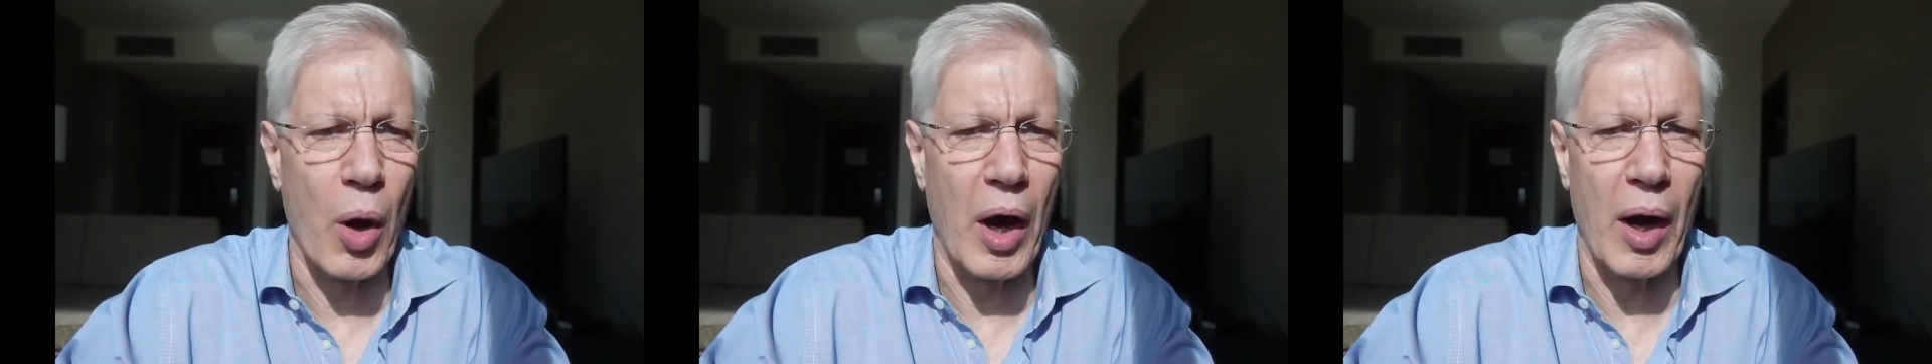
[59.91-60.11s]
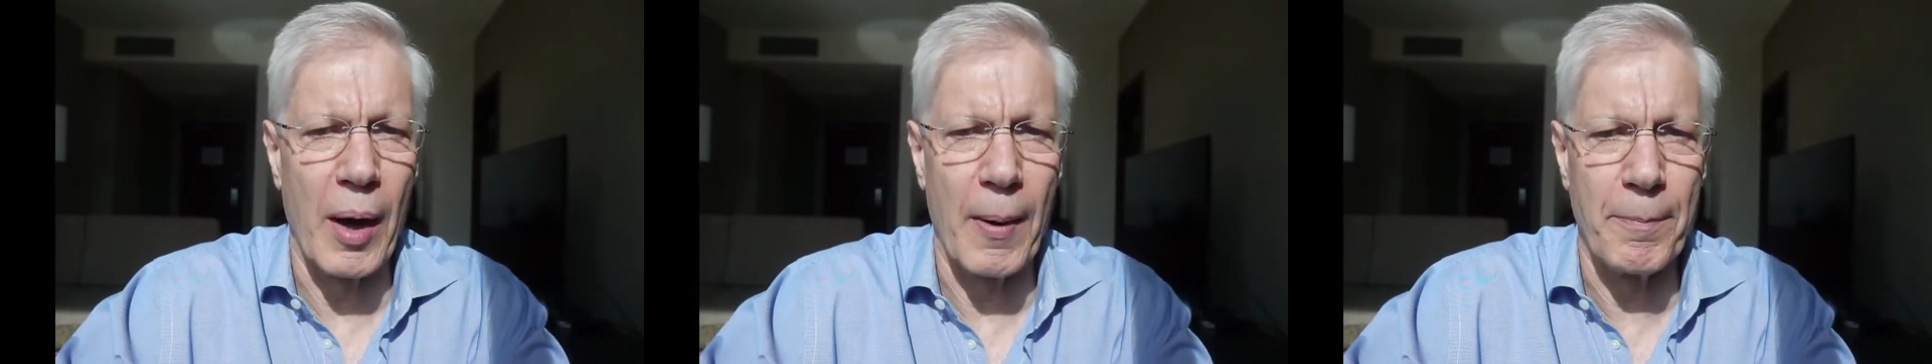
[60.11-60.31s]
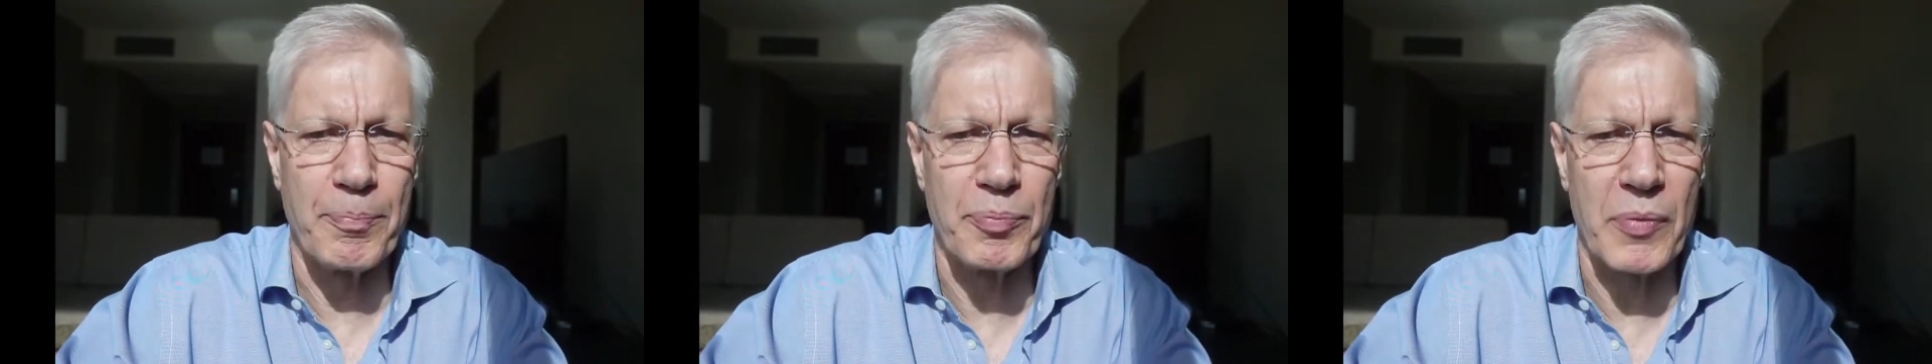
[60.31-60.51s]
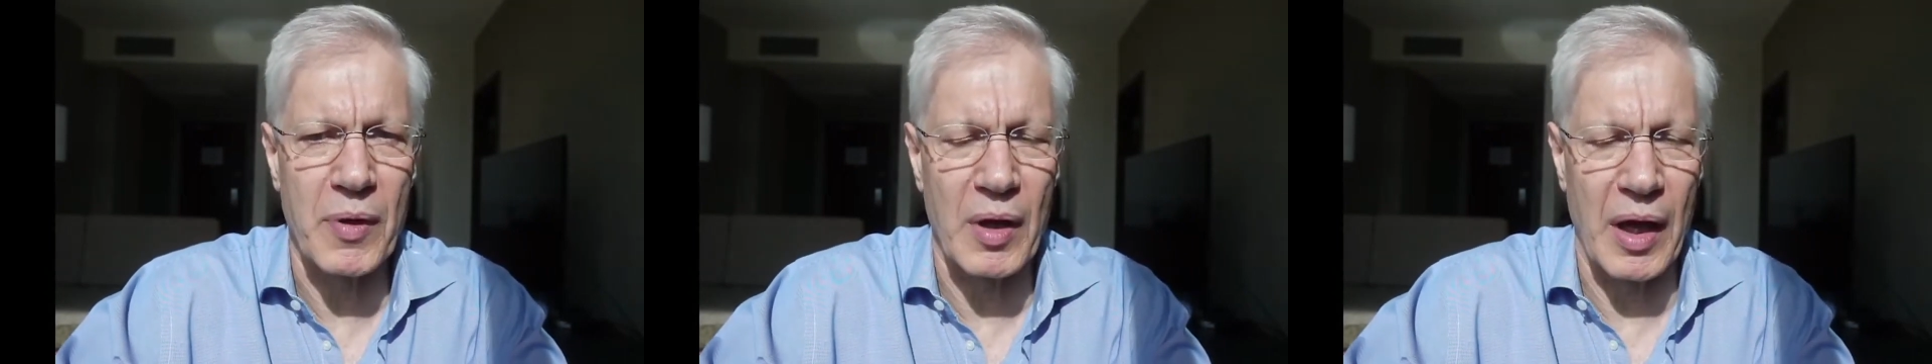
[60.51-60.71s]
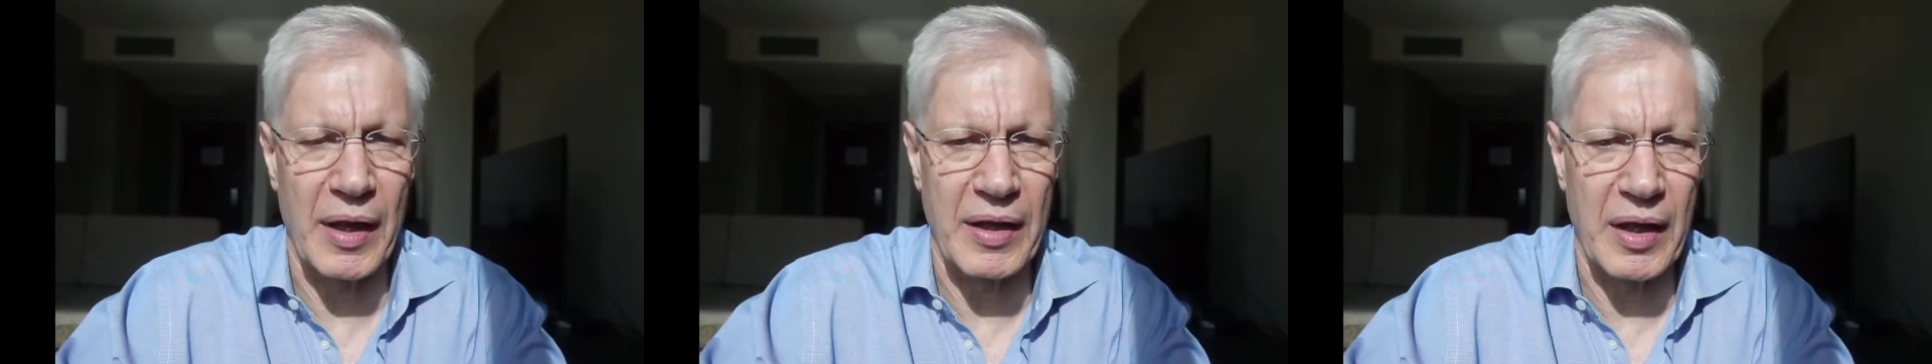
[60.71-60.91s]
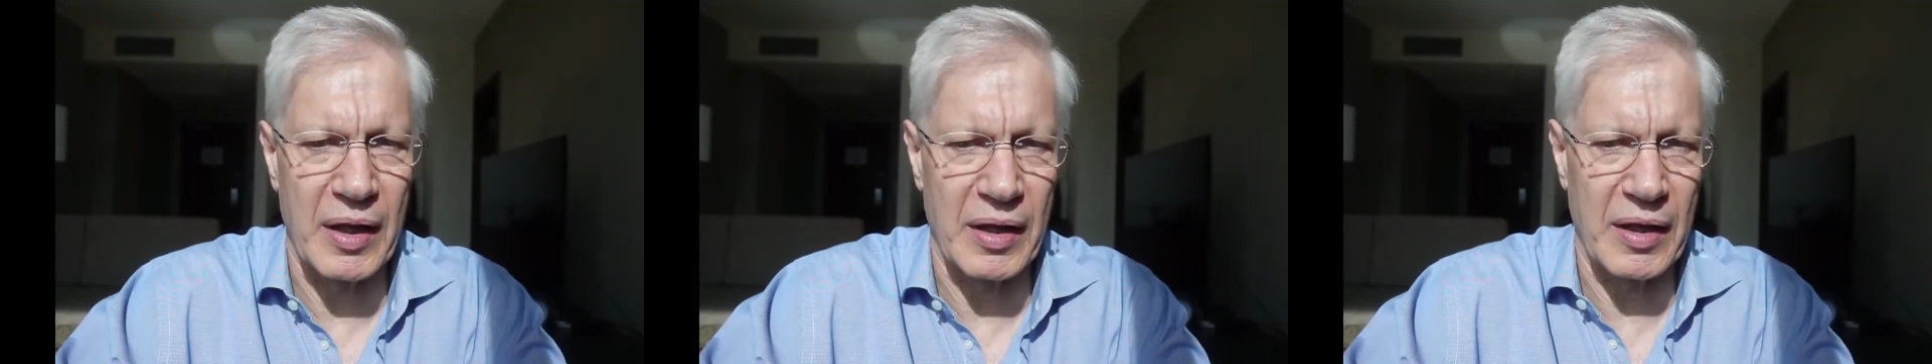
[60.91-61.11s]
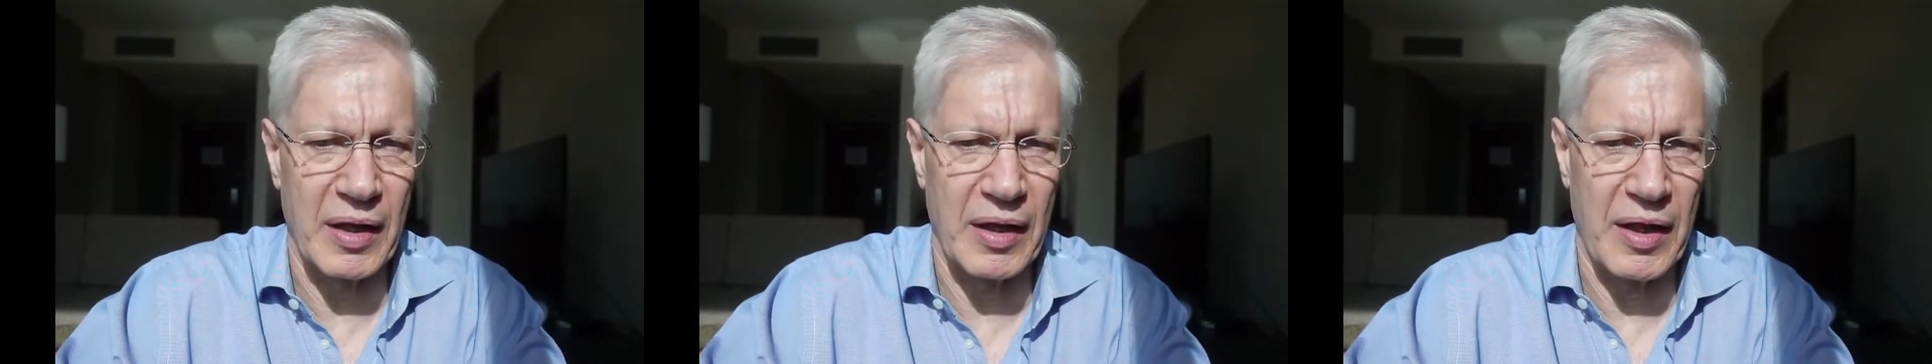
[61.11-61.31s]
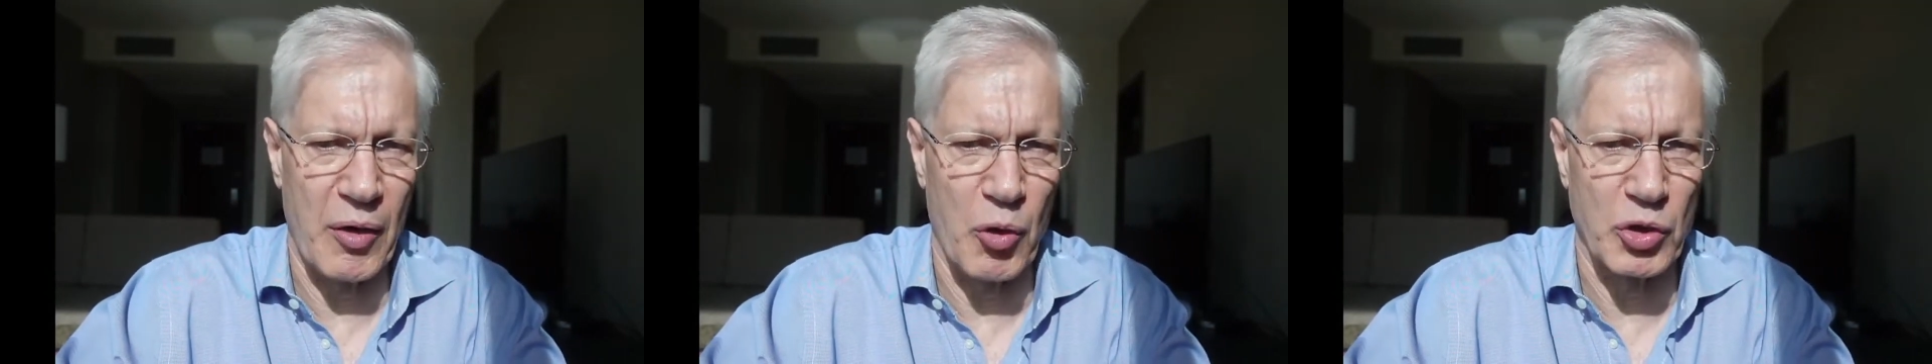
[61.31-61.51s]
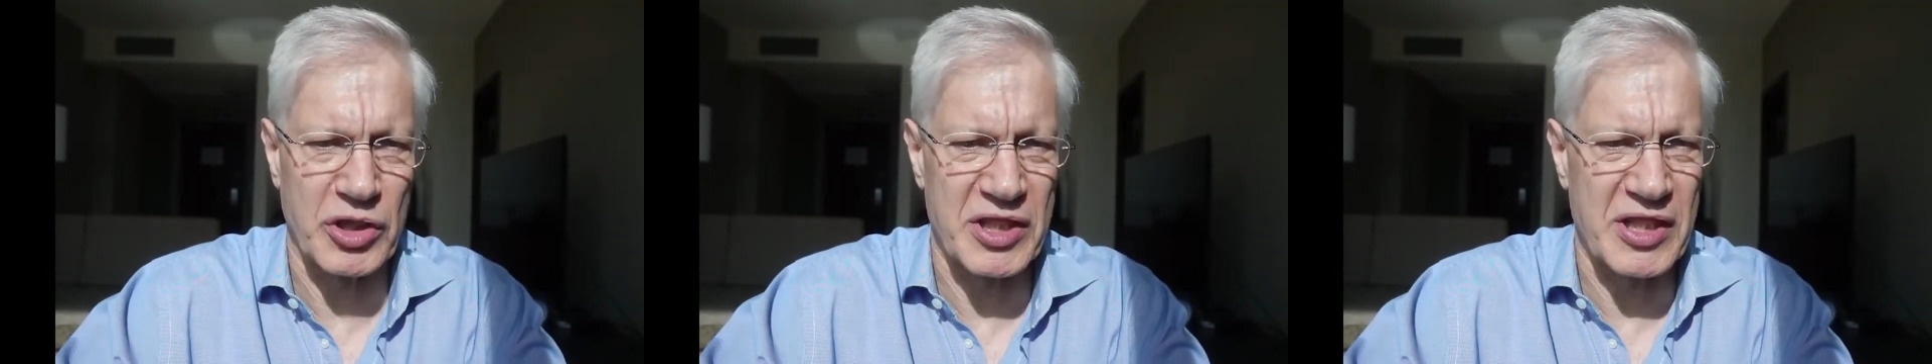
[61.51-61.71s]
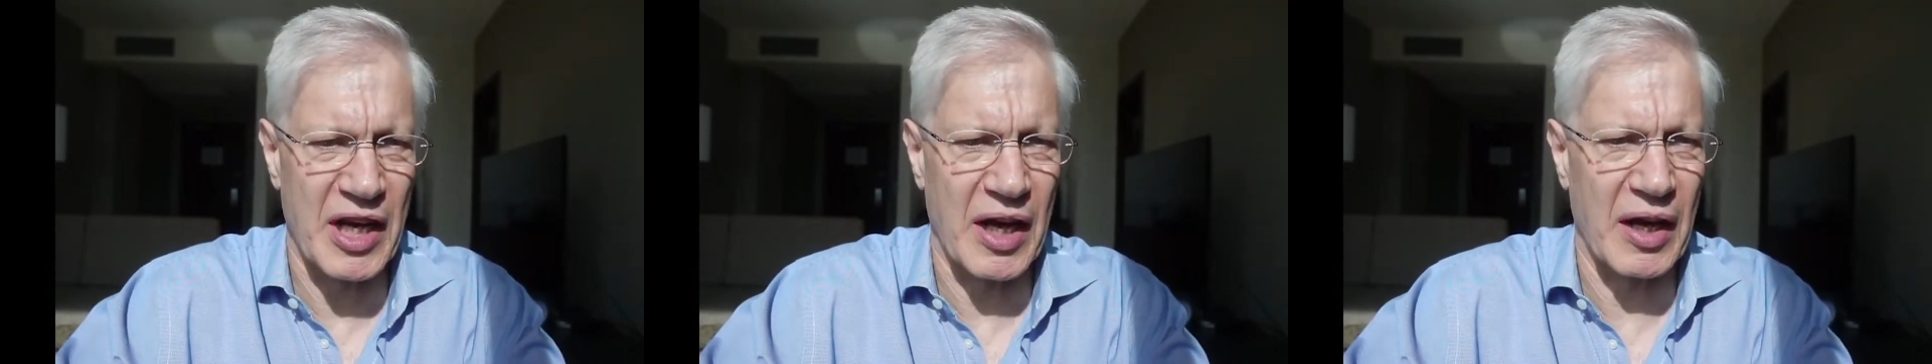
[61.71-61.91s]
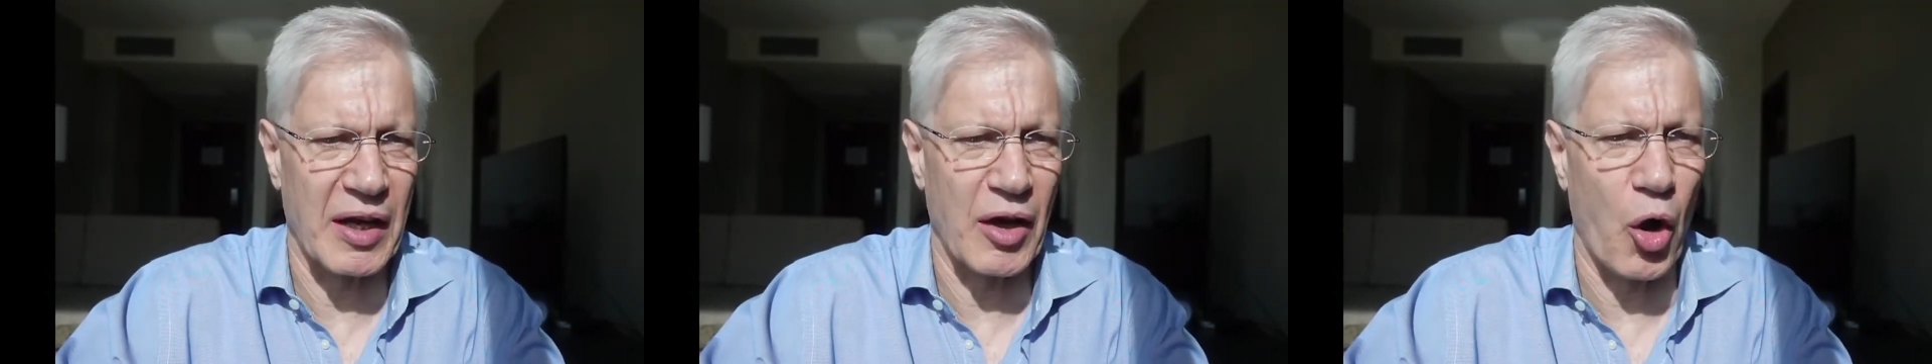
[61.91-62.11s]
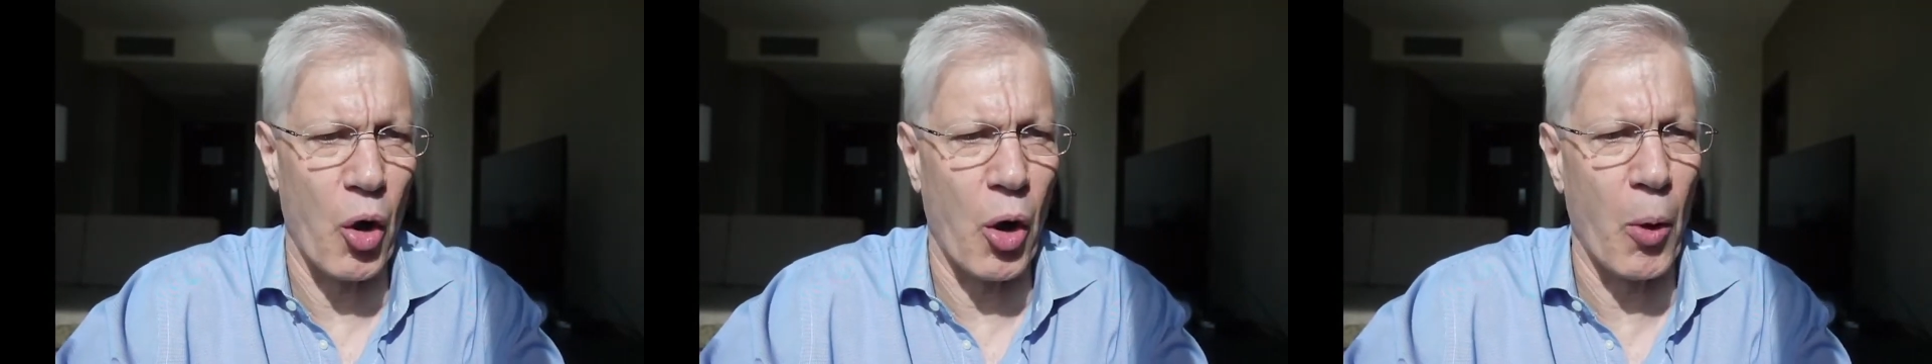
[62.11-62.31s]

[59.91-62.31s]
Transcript: Um, and, and they wrote this in an